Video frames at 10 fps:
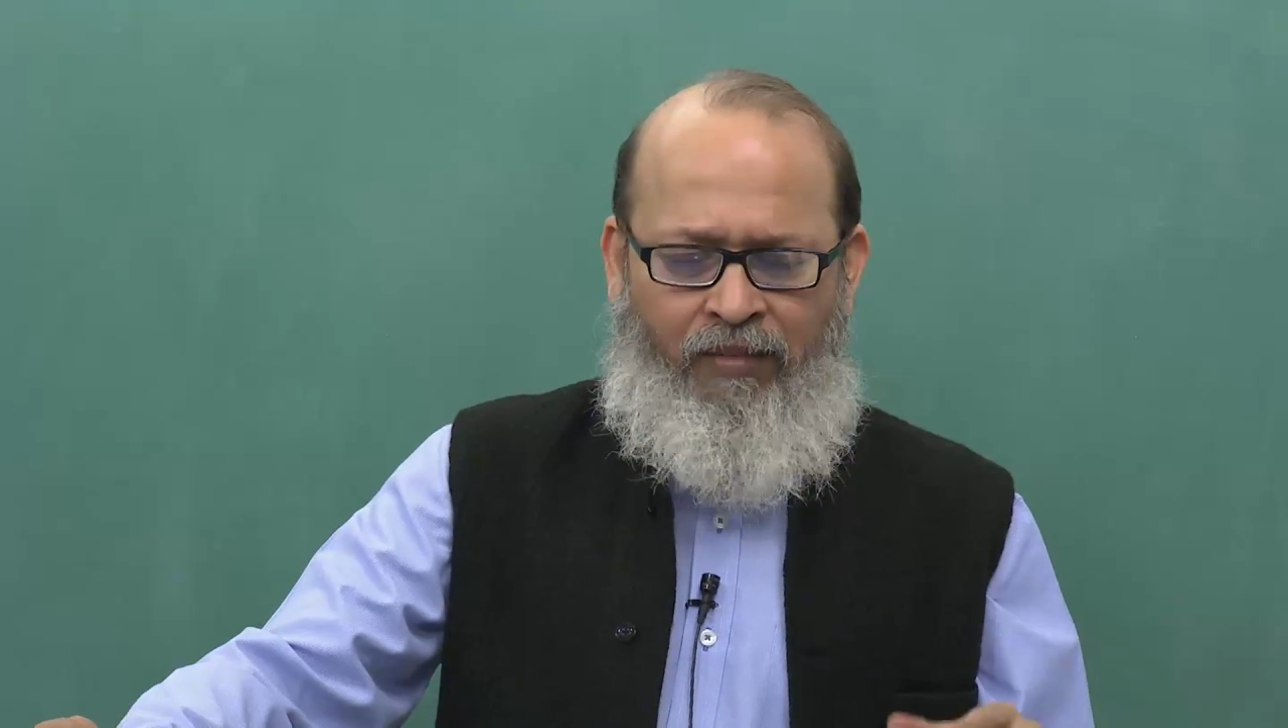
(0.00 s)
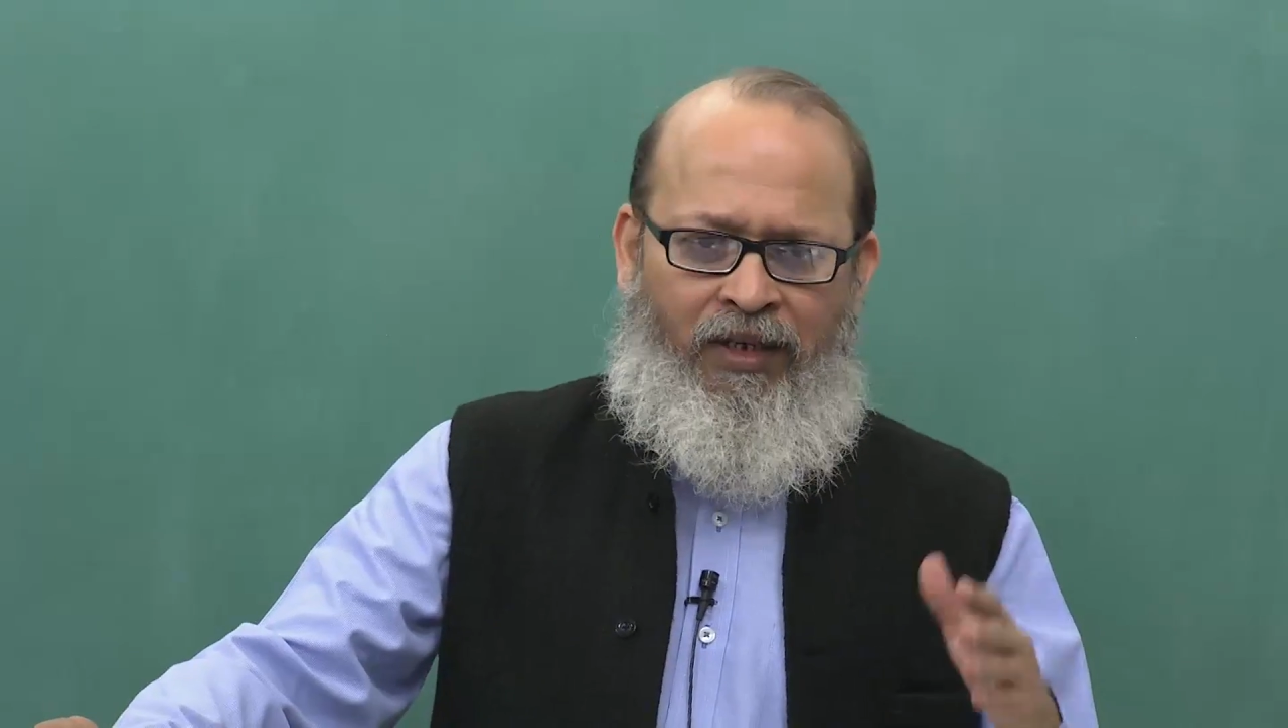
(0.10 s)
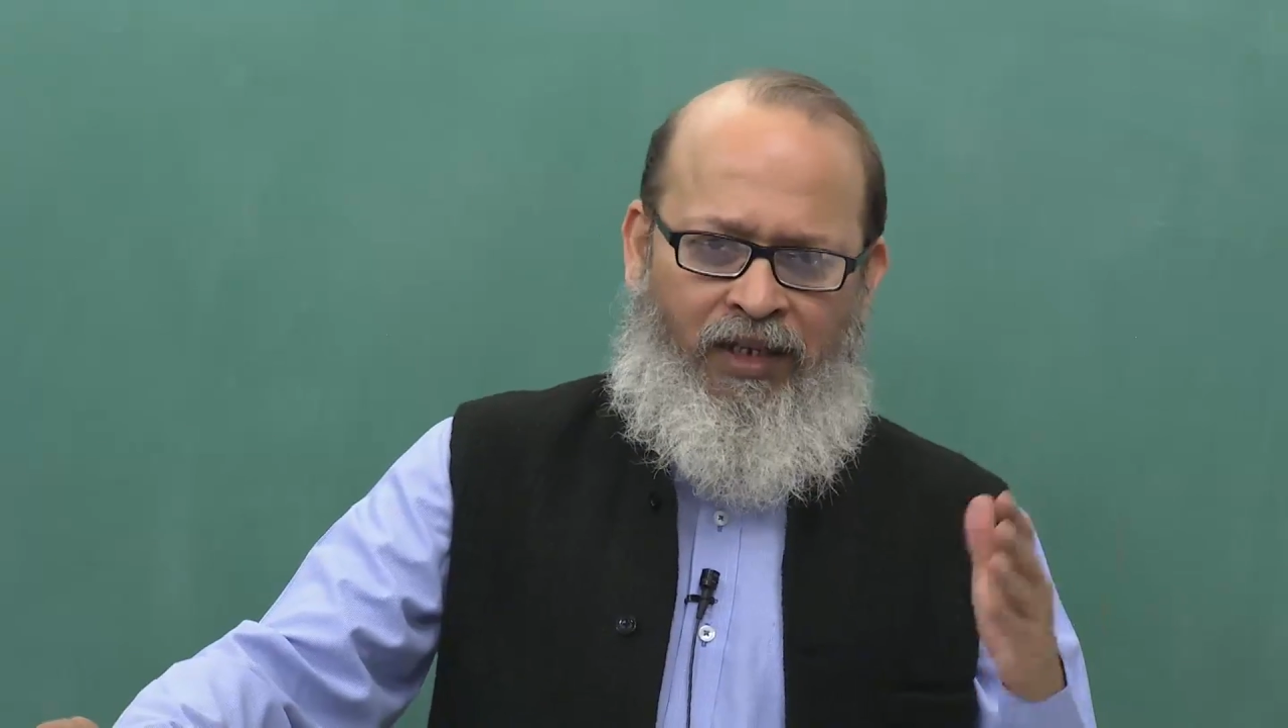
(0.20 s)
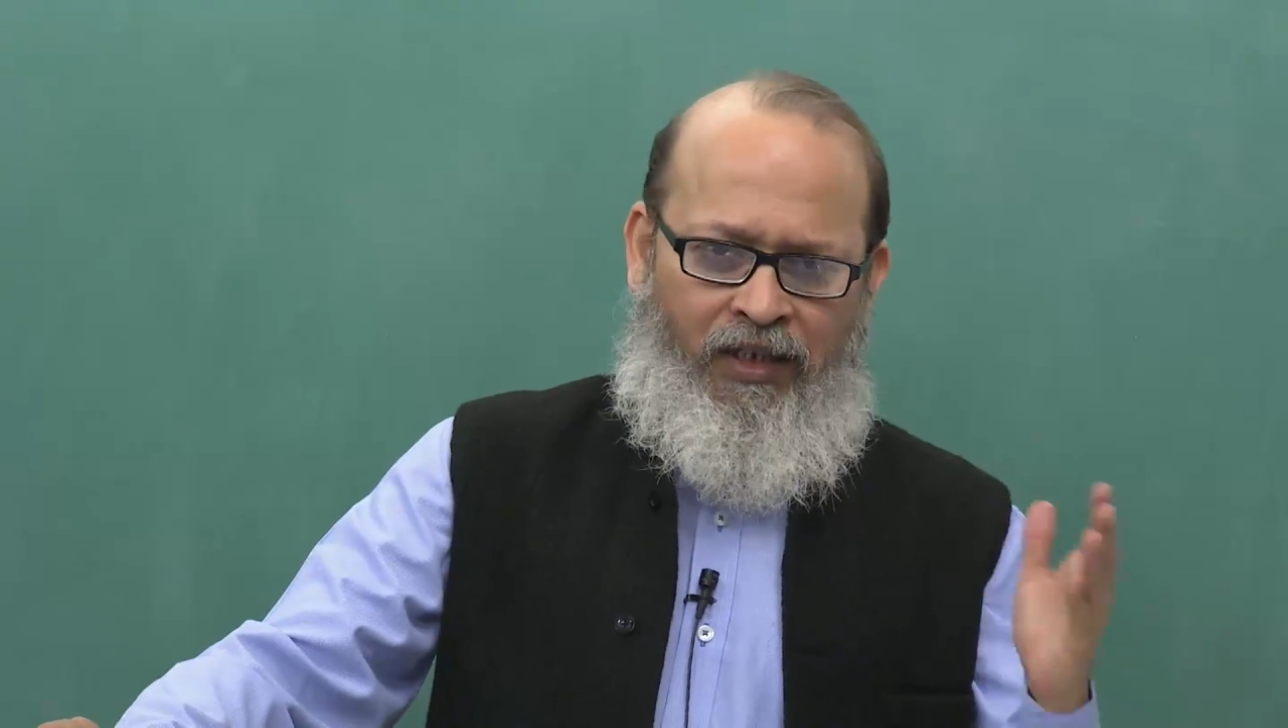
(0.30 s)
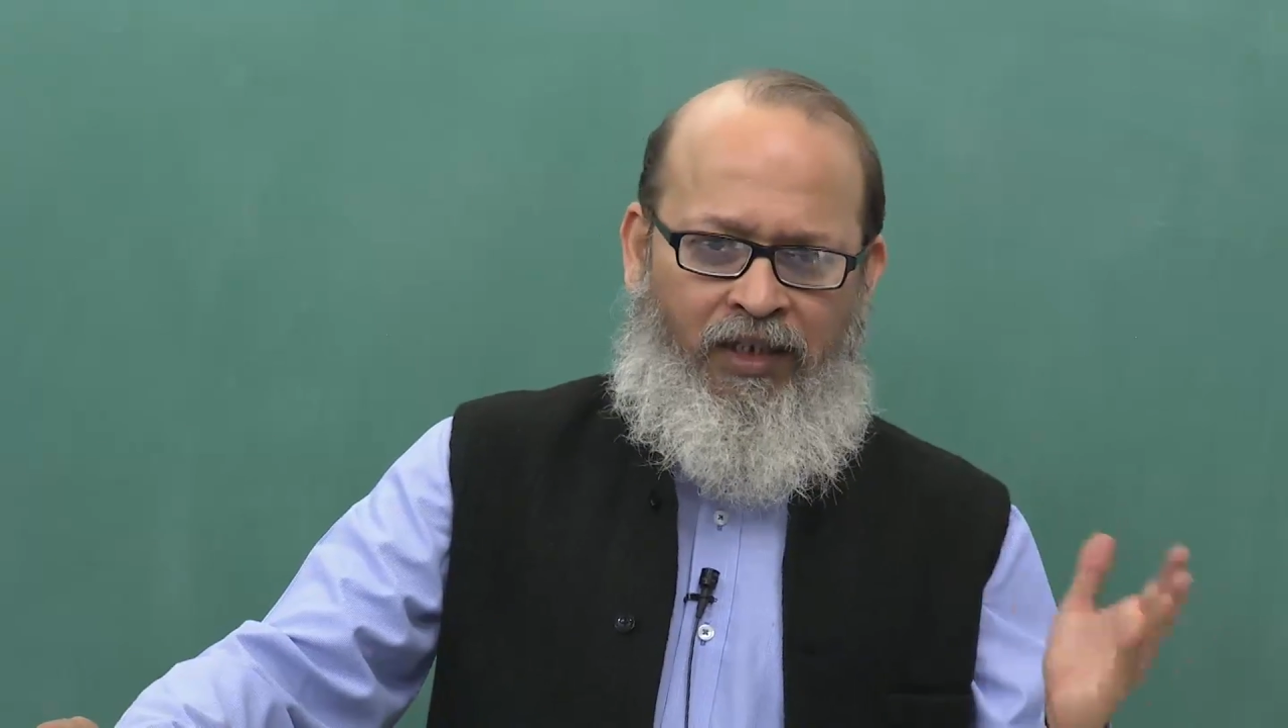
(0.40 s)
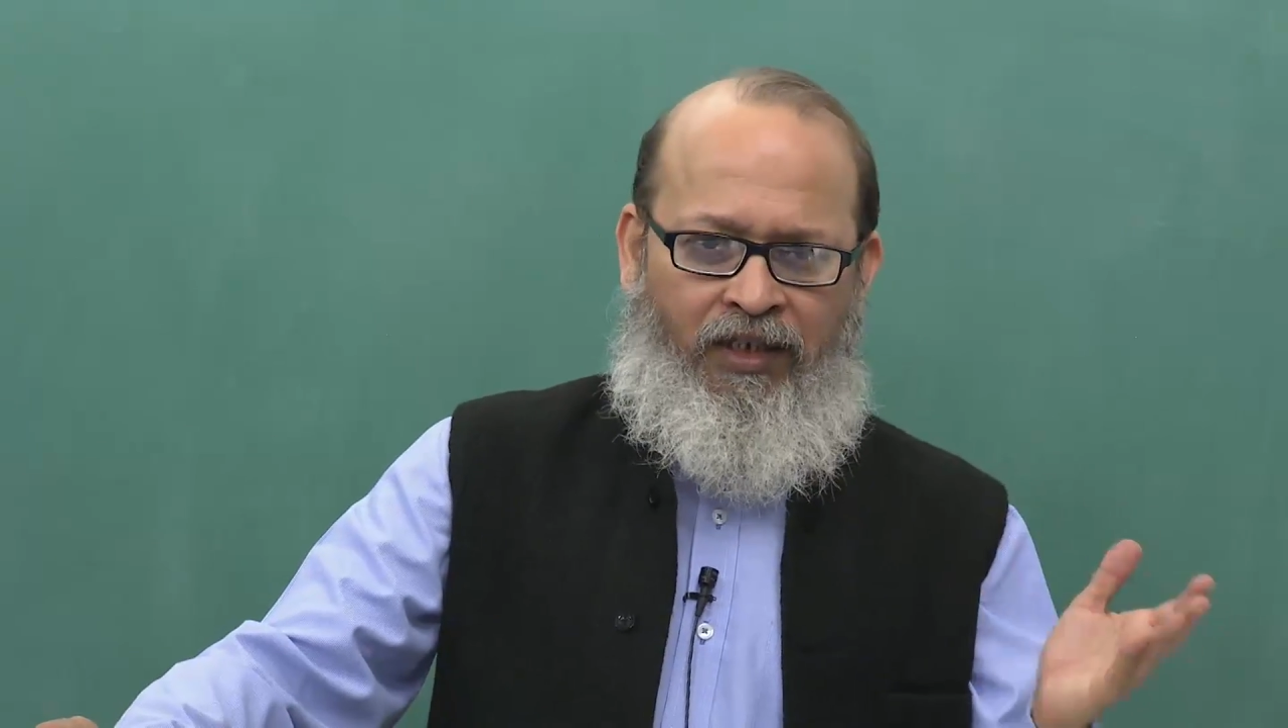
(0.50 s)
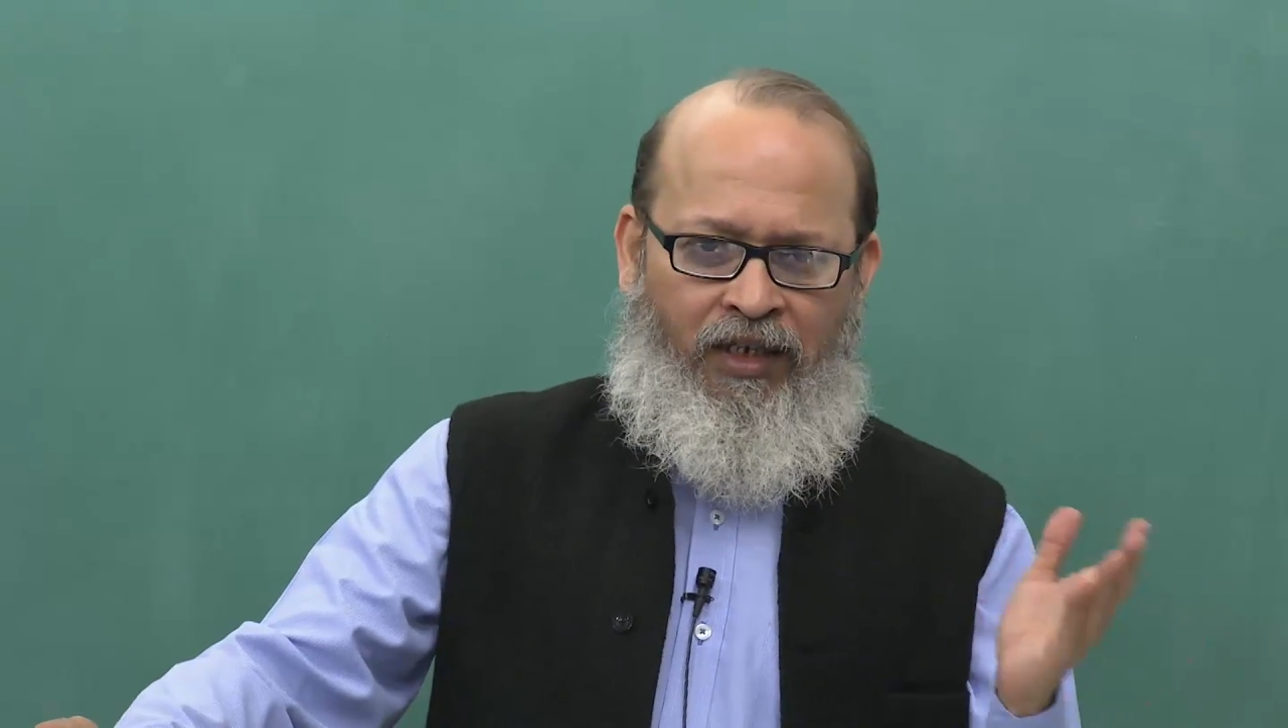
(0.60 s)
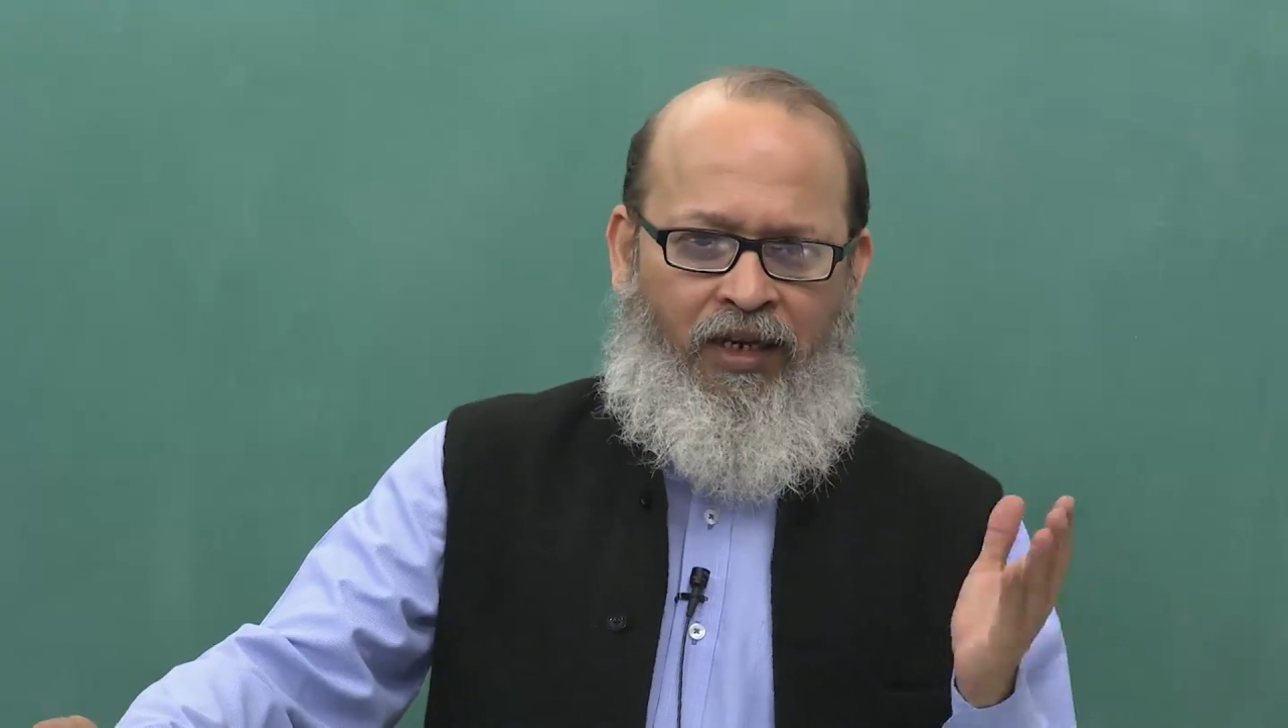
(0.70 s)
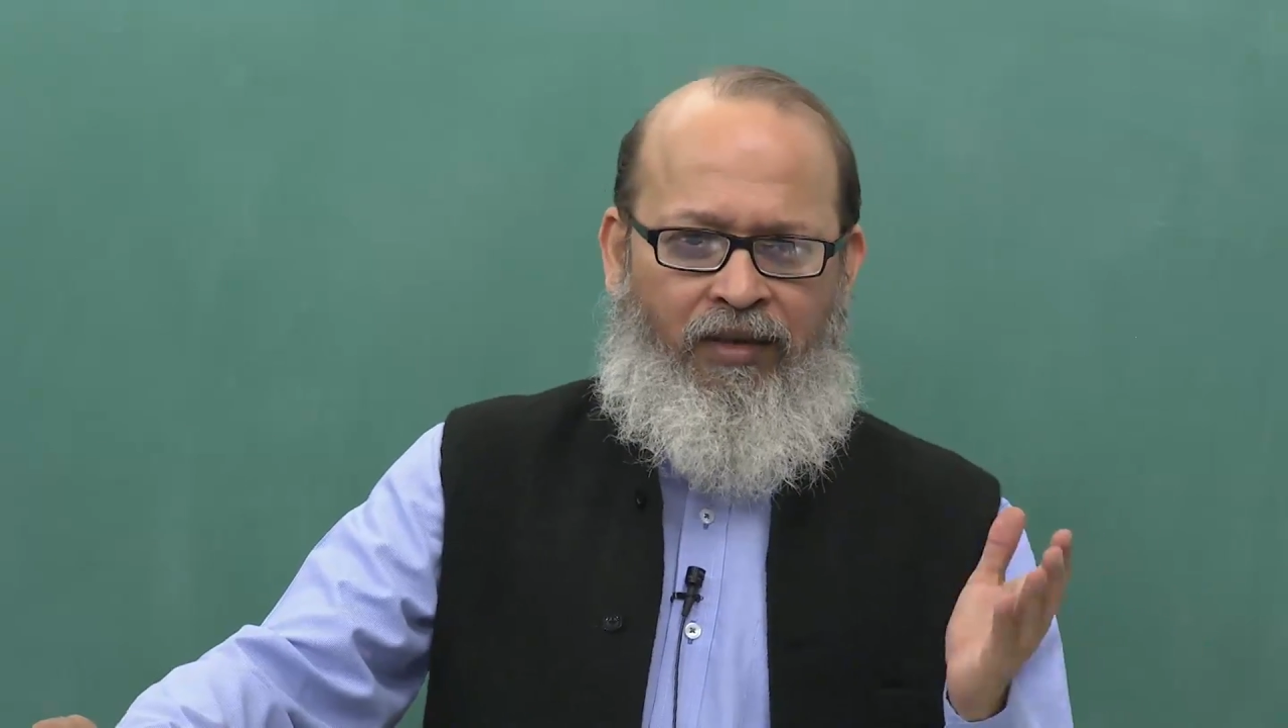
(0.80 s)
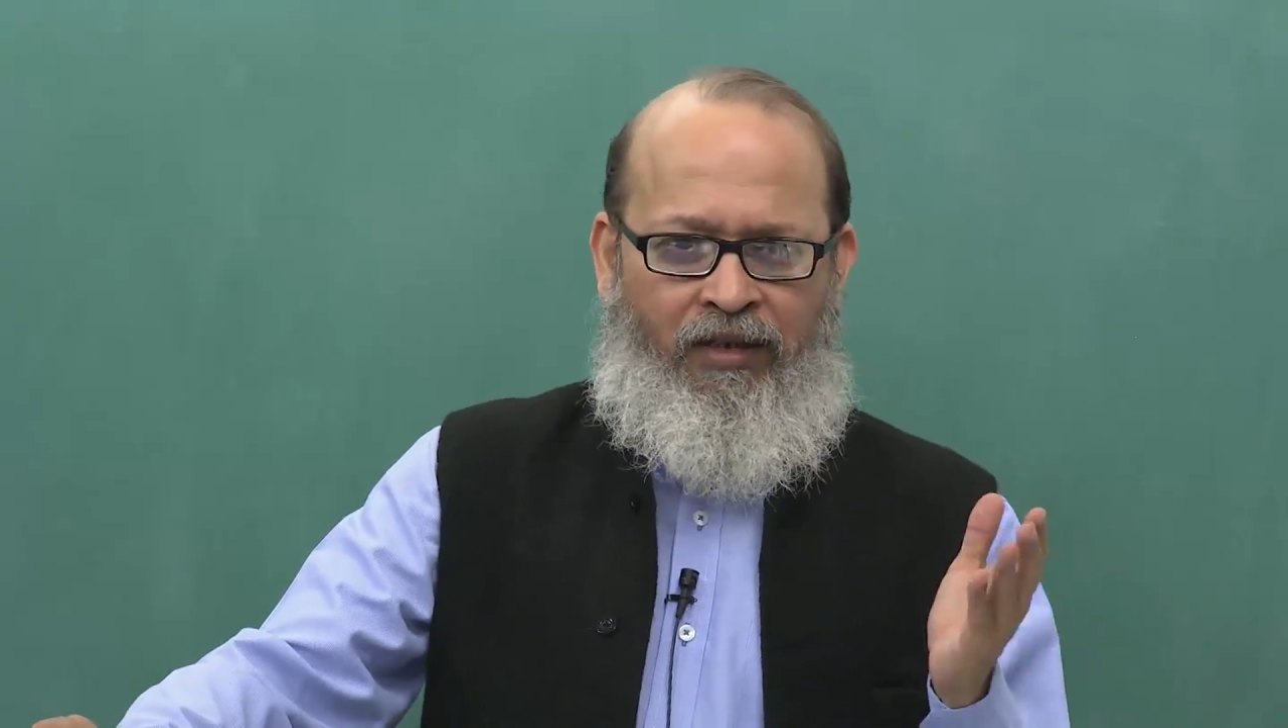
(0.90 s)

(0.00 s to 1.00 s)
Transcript: but they are just